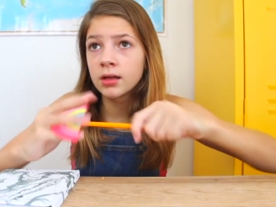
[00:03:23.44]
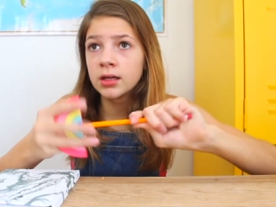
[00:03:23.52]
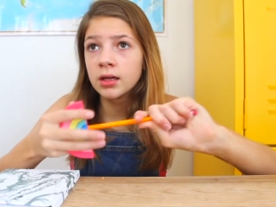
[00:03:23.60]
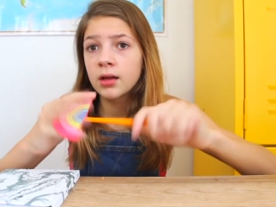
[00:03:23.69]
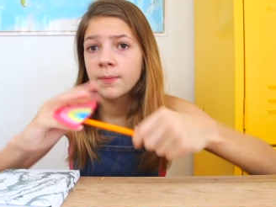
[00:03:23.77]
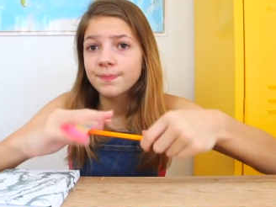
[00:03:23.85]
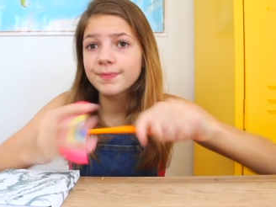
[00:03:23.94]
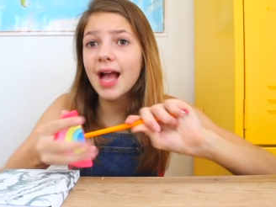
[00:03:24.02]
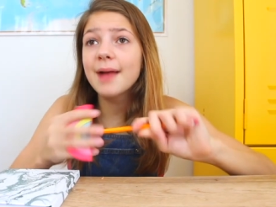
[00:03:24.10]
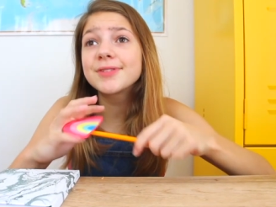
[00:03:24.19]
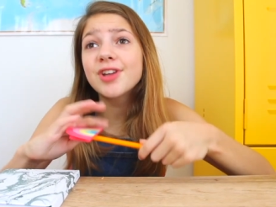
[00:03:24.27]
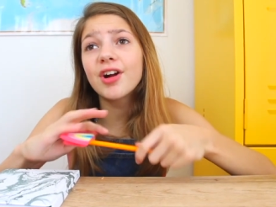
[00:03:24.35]
Cole,
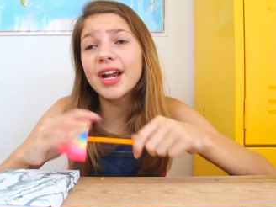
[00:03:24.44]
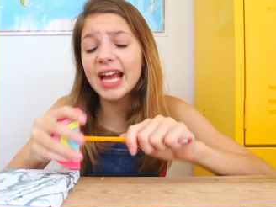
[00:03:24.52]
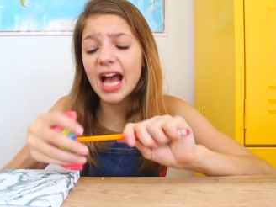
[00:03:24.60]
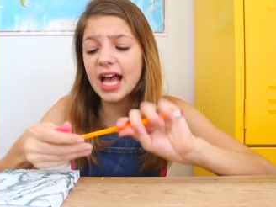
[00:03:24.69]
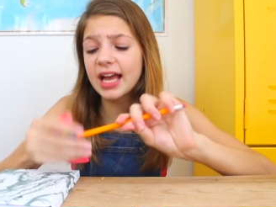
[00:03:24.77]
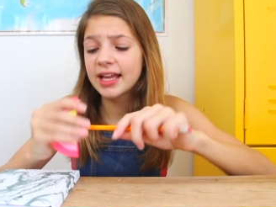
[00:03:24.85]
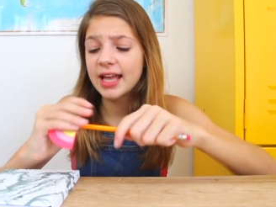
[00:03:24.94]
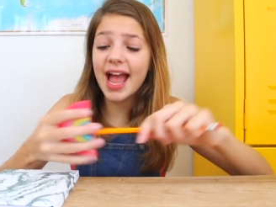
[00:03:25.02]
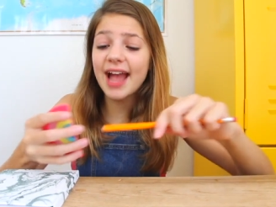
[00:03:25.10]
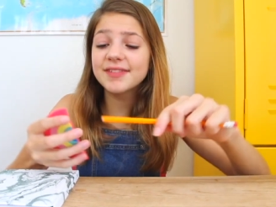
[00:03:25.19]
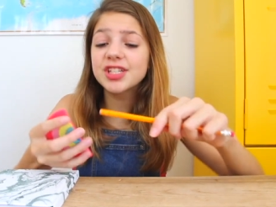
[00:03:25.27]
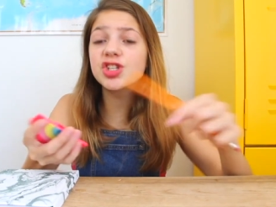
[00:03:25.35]
please. I'm sorry, I, I
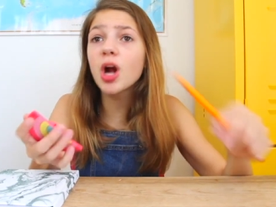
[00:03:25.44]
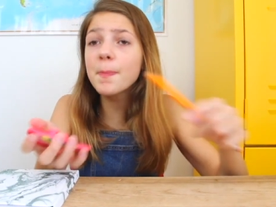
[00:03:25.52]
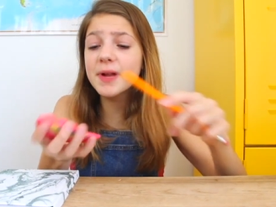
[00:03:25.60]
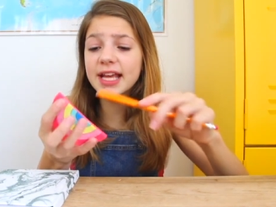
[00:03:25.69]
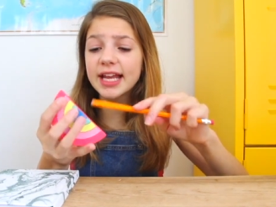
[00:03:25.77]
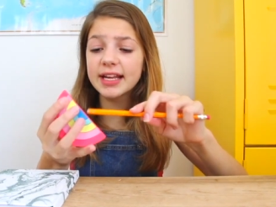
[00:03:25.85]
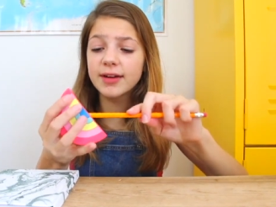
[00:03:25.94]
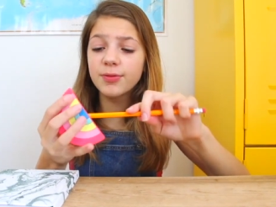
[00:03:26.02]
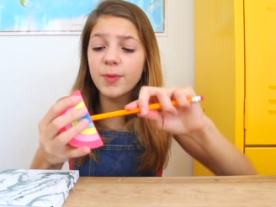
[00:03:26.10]
have to sharpen it.